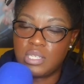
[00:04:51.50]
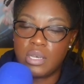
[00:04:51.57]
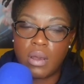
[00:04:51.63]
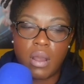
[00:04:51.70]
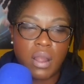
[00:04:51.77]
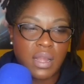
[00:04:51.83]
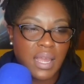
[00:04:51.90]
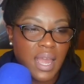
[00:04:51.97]
to
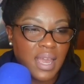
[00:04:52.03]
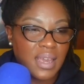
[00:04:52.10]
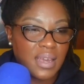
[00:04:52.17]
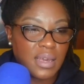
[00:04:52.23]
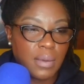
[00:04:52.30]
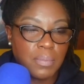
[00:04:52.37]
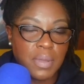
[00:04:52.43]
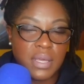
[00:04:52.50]

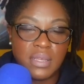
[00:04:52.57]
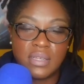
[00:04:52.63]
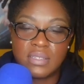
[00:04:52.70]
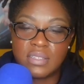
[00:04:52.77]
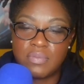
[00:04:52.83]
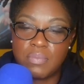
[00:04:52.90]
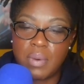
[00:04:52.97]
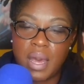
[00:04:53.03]
archaic
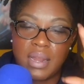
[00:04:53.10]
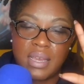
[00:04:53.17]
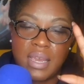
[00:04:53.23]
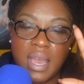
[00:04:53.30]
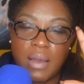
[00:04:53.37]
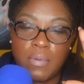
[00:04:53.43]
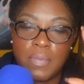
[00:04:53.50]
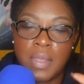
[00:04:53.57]
opinions of body
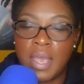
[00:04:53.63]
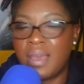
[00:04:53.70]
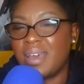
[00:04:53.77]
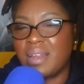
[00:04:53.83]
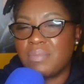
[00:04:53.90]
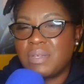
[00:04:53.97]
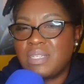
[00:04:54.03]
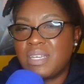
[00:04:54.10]
count.
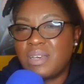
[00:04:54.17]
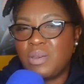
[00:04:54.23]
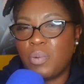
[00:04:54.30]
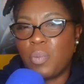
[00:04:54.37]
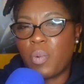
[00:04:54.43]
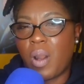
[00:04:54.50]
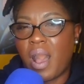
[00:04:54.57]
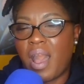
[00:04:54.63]
And I'm going to tell
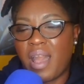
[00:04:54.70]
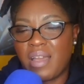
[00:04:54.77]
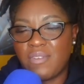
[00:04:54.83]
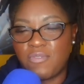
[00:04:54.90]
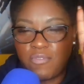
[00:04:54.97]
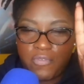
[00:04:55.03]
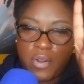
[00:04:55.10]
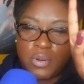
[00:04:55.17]
you why
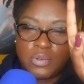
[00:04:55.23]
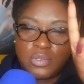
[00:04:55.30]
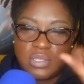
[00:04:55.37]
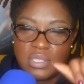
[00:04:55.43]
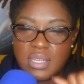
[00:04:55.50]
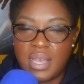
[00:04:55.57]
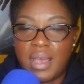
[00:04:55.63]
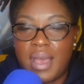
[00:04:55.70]

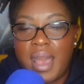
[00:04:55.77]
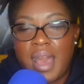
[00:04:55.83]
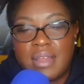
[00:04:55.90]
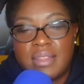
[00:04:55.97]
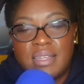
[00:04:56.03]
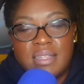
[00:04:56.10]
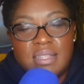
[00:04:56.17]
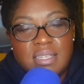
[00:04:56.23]
first.
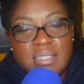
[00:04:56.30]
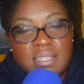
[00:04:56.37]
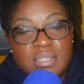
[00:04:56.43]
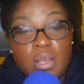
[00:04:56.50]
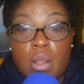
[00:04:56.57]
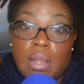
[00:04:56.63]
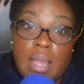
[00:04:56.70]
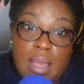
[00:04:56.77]
I think this
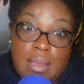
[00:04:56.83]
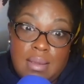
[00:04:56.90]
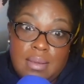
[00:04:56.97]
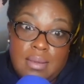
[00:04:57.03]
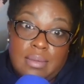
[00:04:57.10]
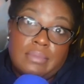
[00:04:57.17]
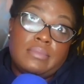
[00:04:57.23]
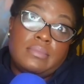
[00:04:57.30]
is archaic
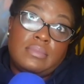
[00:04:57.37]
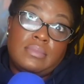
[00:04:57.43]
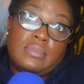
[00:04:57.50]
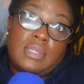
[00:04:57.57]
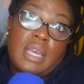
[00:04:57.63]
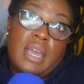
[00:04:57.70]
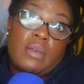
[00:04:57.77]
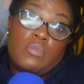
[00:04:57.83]

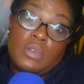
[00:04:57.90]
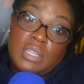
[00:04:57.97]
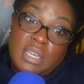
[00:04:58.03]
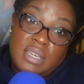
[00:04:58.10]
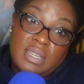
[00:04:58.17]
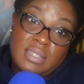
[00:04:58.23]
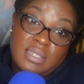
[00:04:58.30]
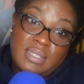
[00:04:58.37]
and
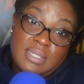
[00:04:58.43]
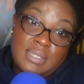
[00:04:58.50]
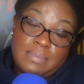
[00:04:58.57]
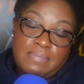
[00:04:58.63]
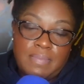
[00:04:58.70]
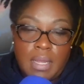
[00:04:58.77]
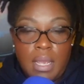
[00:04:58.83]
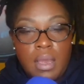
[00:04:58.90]
ridiculous.
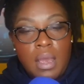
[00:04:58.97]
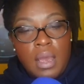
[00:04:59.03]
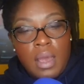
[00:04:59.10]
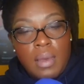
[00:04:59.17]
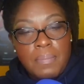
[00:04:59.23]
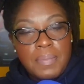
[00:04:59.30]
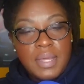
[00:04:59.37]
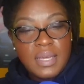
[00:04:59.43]

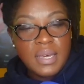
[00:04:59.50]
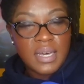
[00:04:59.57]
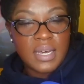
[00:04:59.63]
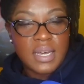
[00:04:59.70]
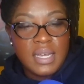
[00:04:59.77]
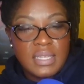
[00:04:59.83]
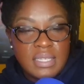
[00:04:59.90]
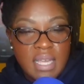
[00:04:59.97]

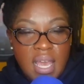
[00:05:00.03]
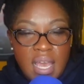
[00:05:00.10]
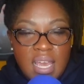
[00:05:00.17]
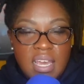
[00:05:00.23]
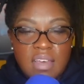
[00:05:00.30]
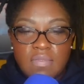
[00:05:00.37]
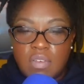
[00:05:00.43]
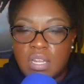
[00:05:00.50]
Because
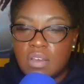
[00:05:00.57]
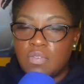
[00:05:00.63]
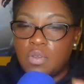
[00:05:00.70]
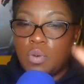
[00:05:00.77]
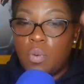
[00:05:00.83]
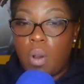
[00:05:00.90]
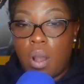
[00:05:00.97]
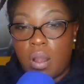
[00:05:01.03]
even
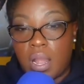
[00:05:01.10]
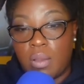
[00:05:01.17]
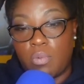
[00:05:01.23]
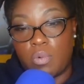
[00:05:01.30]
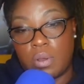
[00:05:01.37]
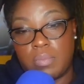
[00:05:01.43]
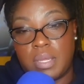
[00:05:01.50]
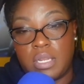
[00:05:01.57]
if you are a
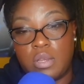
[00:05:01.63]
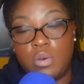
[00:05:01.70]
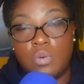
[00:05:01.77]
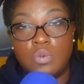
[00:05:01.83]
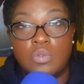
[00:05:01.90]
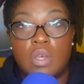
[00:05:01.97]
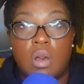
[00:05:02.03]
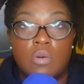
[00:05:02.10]
woman
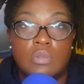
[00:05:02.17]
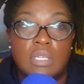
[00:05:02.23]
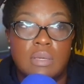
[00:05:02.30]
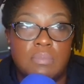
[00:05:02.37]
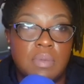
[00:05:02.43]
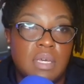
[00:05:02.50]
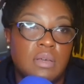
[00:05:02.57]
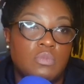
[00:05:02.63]
who's
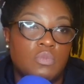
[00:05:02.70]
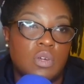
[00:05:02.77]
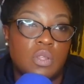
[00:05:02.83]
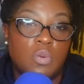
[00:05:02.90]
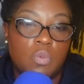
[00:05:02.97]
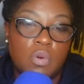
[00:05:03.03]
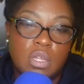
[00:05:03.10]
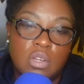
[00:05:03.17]
only been
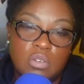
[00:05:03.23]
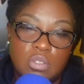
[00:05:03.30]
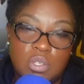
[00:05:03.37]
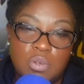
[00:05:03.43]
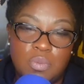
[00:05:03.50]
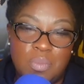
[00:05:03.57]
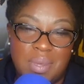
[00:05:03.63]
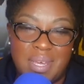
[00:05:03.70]
with one or two